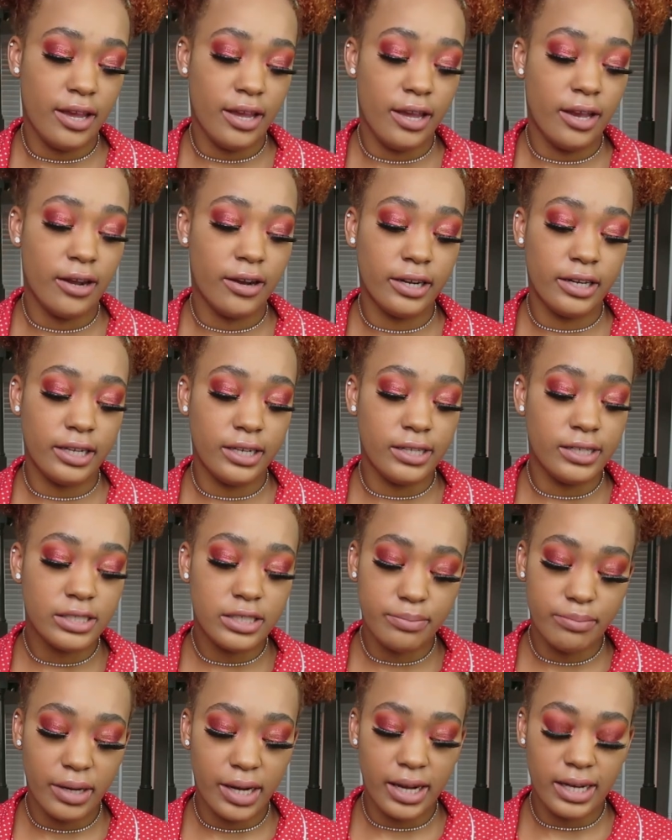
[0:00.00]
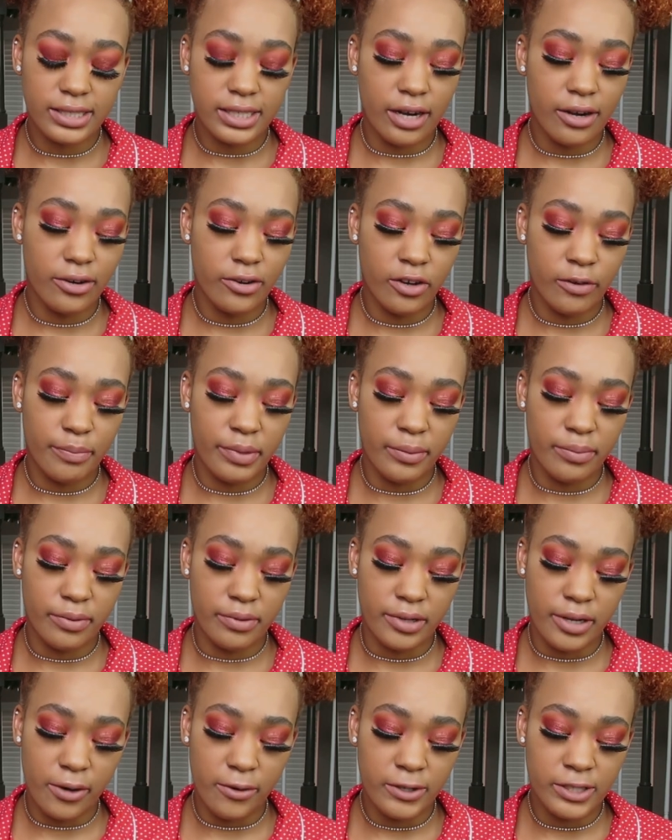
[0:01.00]
And on each box, I don't know if people
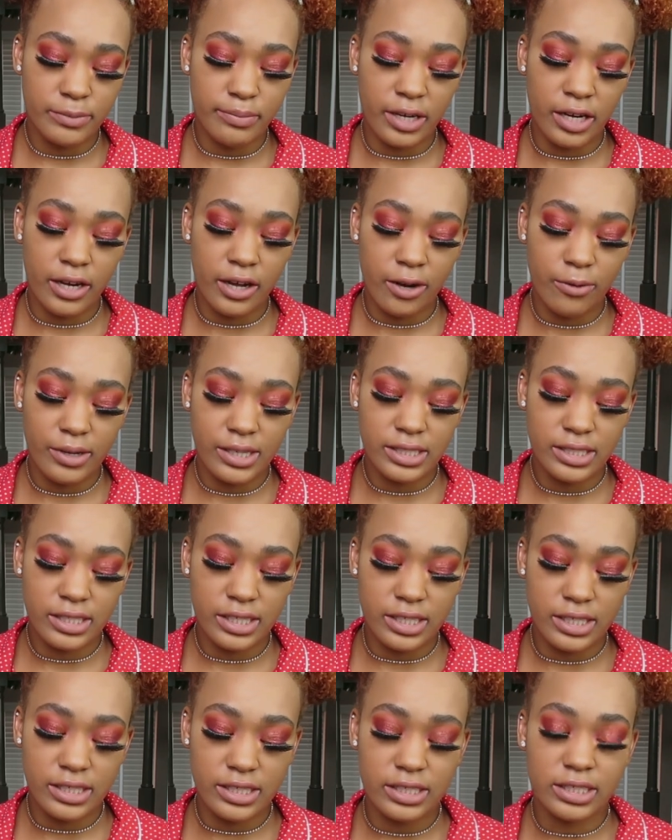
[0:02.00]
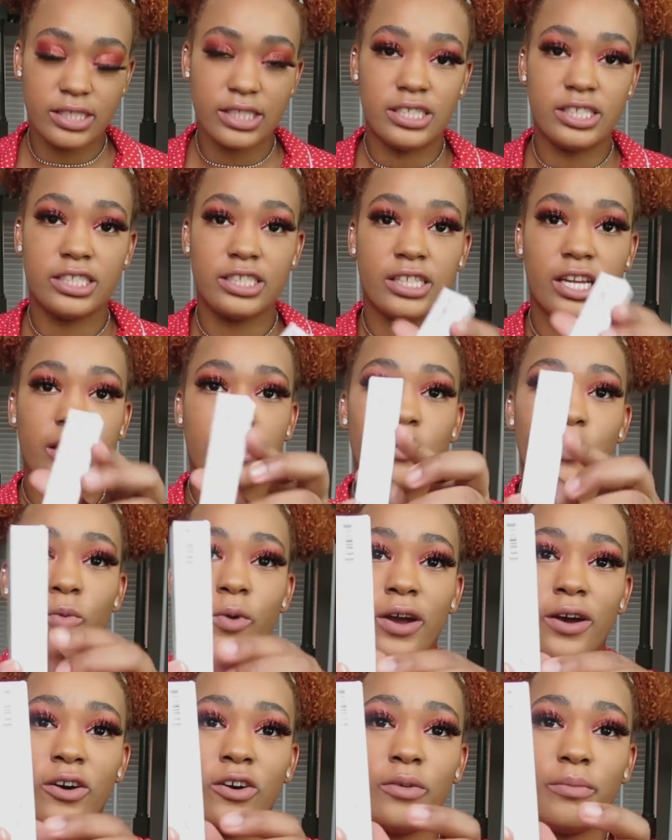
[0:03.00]
notice, but it always says shake
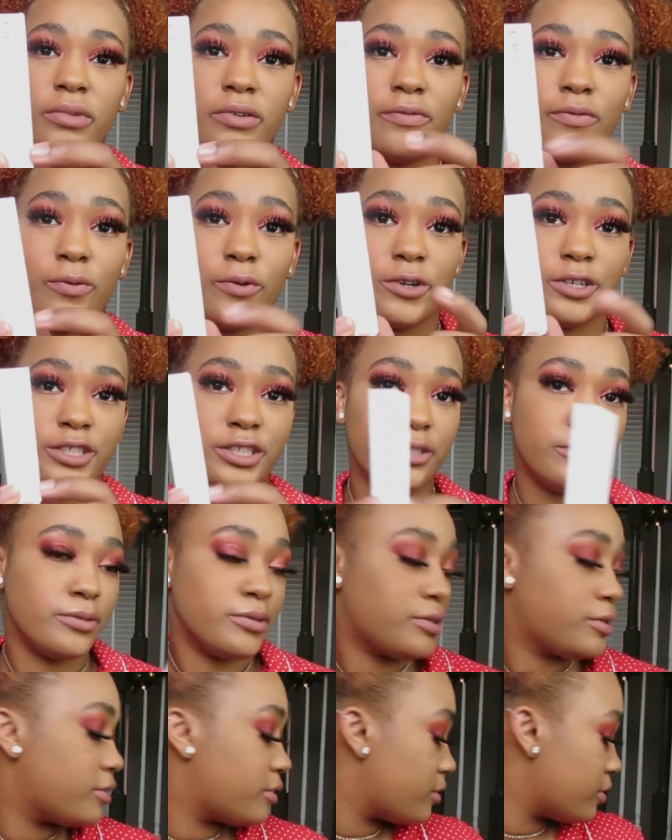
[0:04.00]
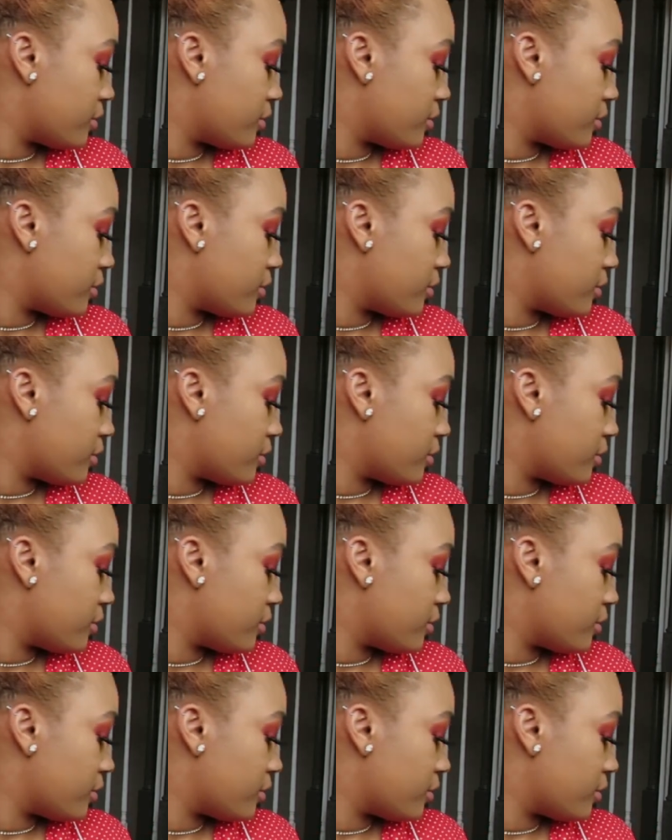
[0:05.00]
well before use.